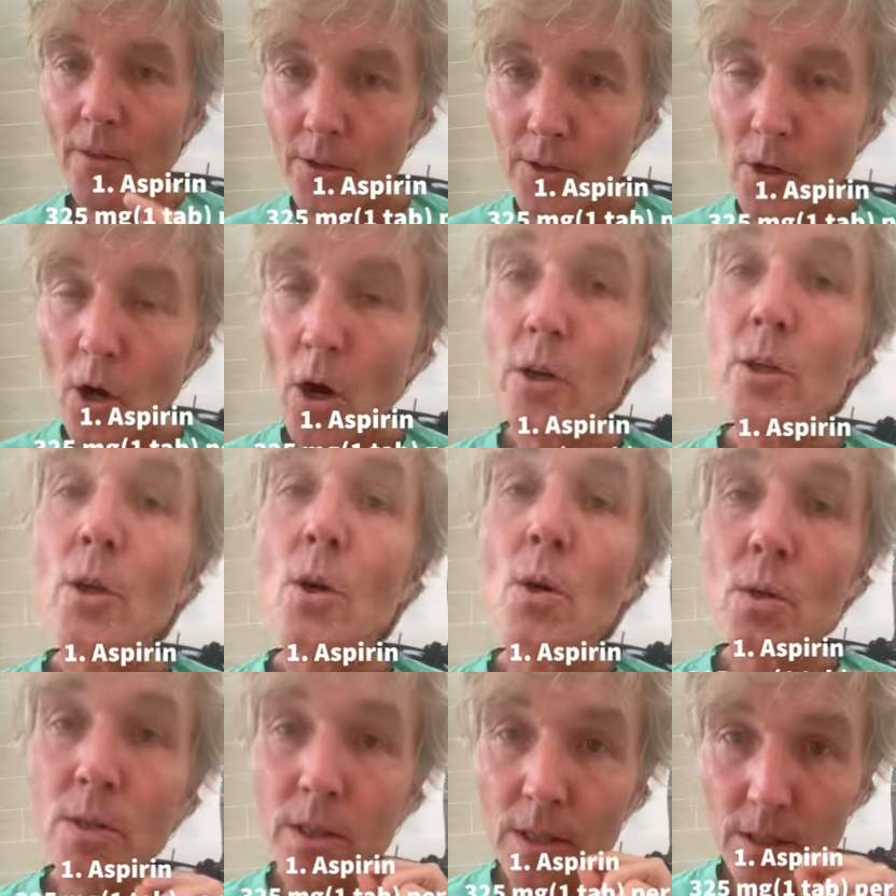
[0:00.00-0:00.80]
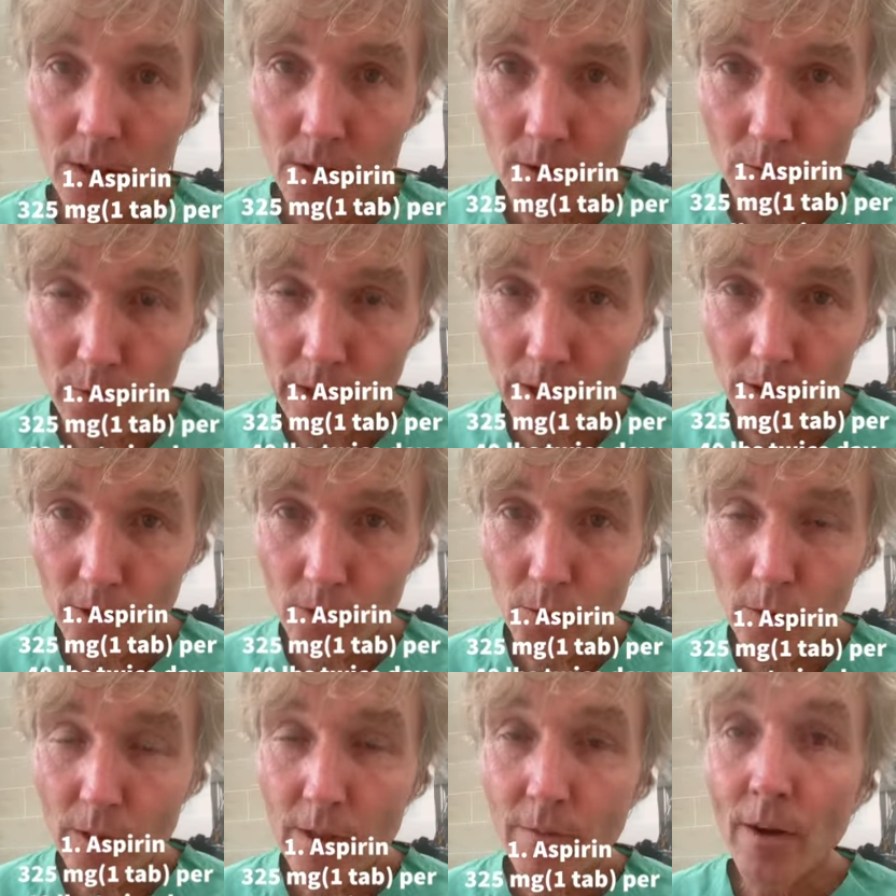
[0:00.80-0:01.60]
The dog dose is
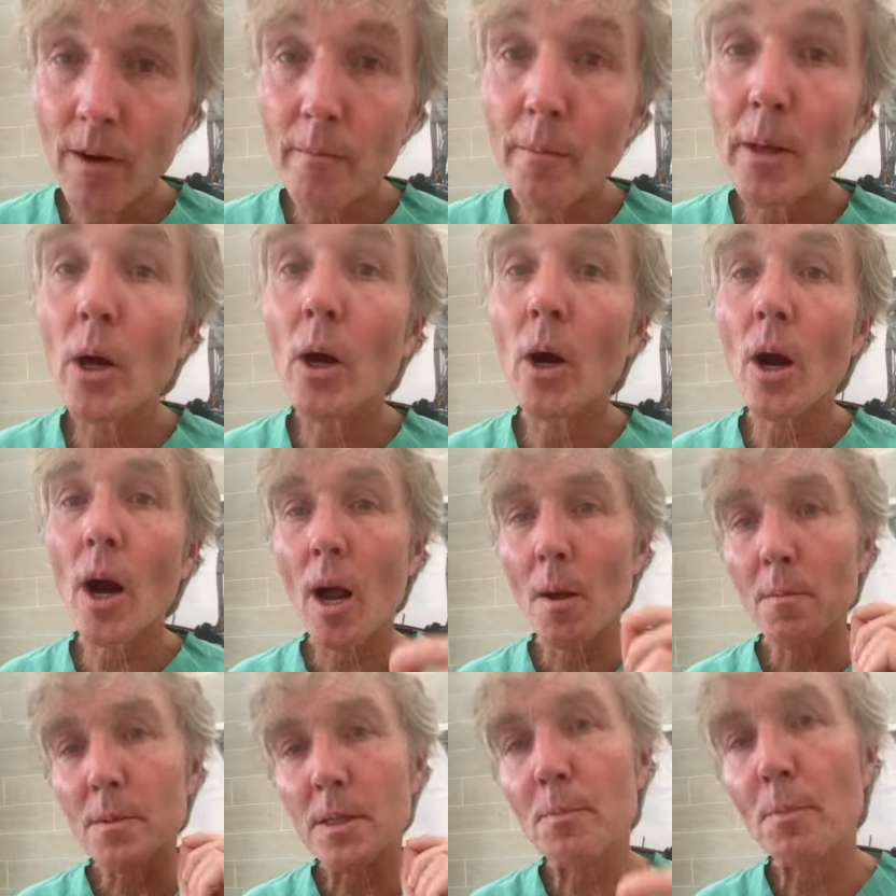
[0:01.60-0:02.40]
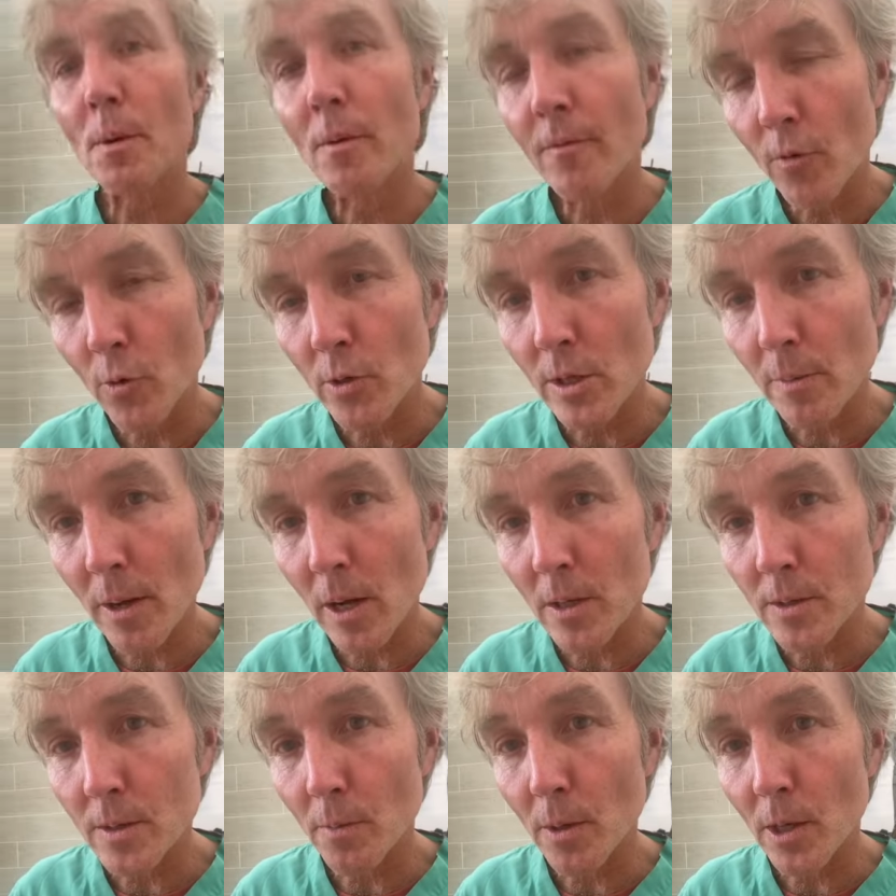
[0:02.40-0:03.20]
325 milligrams for 40
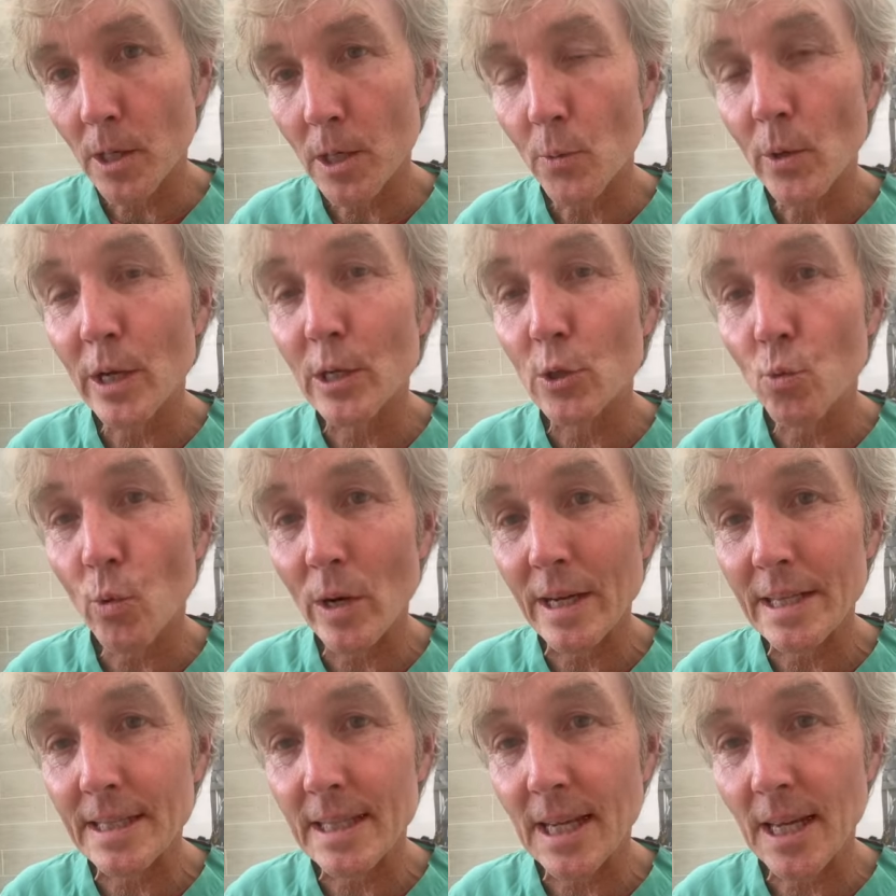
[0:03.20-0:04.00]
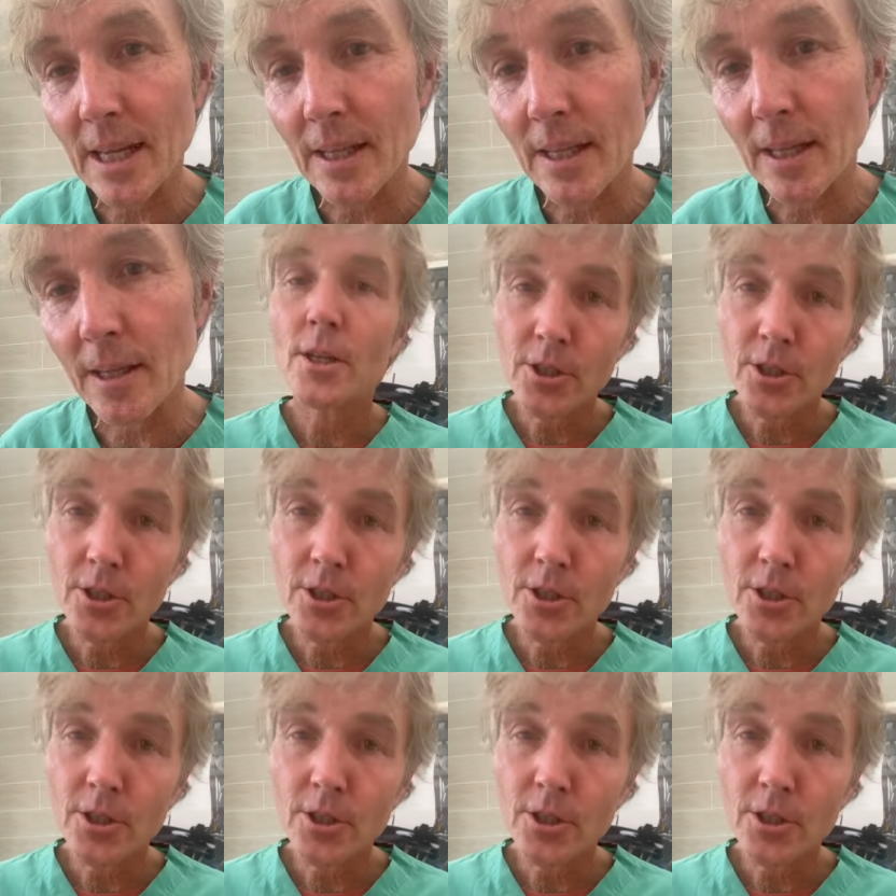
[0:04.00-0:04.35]
pounds of body weight twice daily.